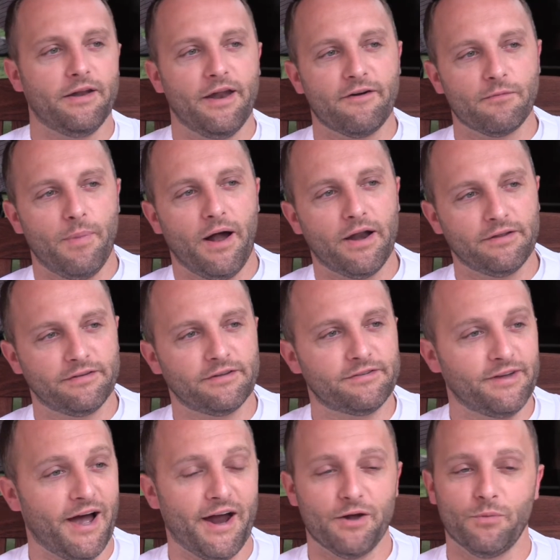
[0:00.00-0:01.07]
and everybody's
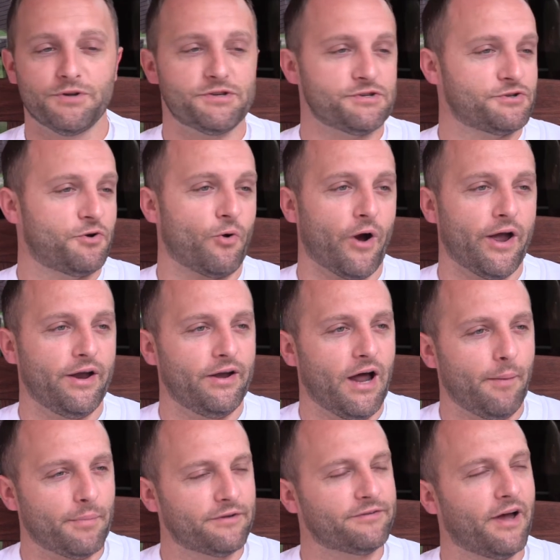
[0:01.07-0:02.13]
excited, which is great.
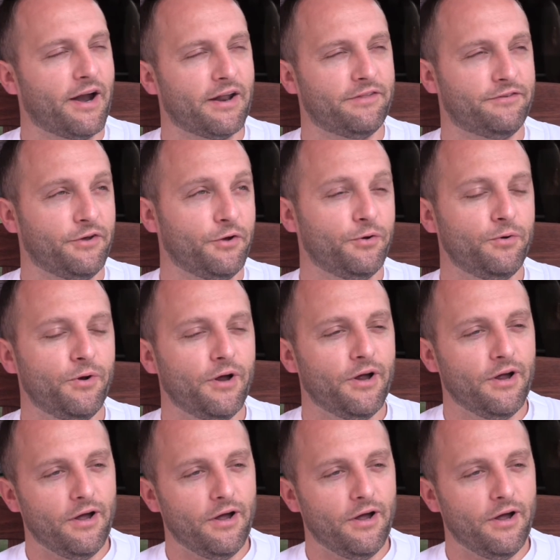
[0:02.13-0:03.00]
I'm excited too.